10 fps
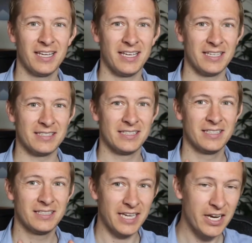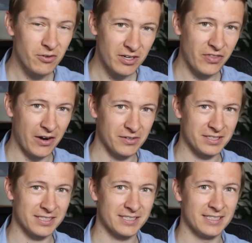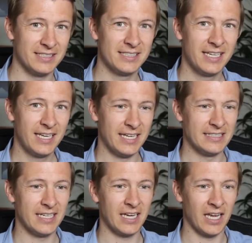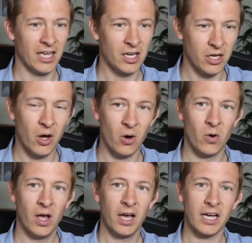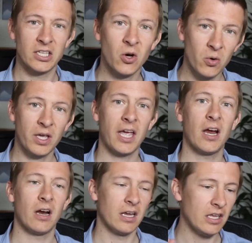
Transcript: is getting rid of that resistance and saying, no, I don't care.